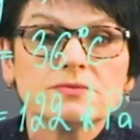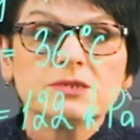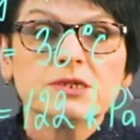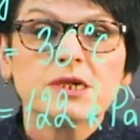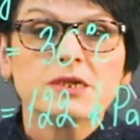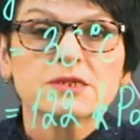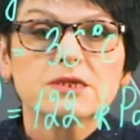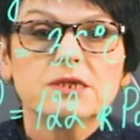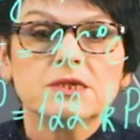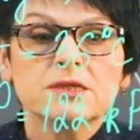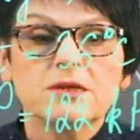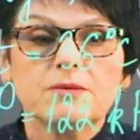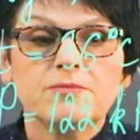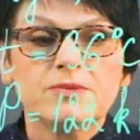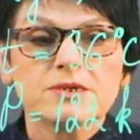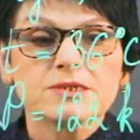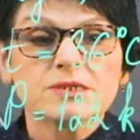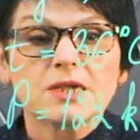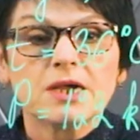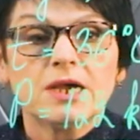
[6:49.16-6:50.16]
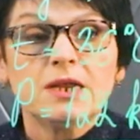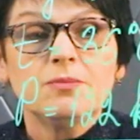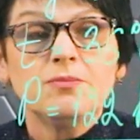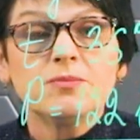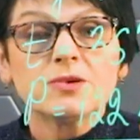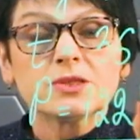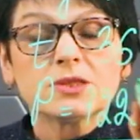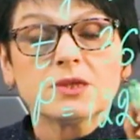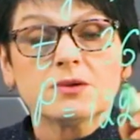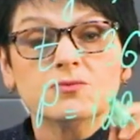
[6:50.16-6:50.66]
Why do we need to
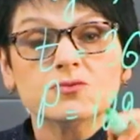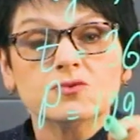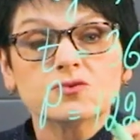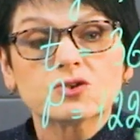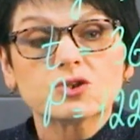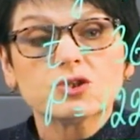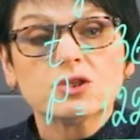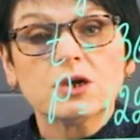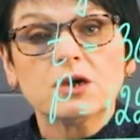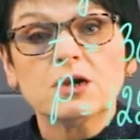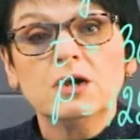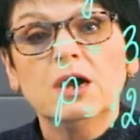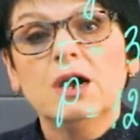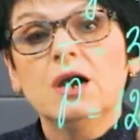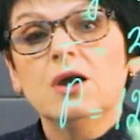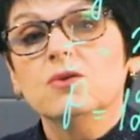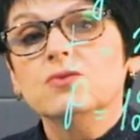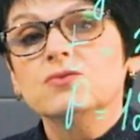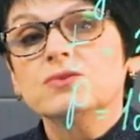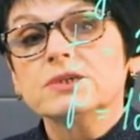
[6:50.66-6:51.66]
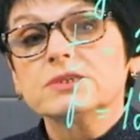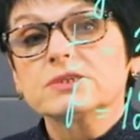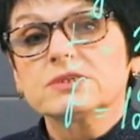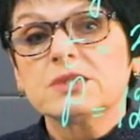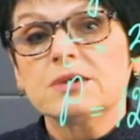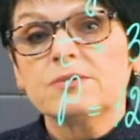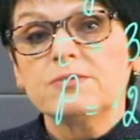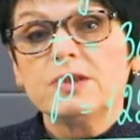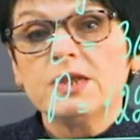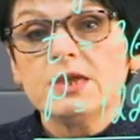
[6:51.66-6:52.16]
take the kilopascal?
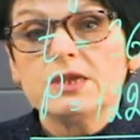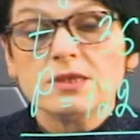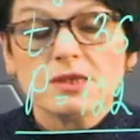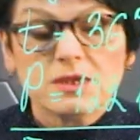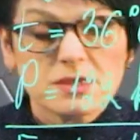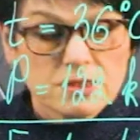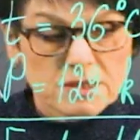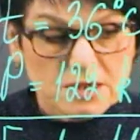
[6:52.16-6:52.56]
Because we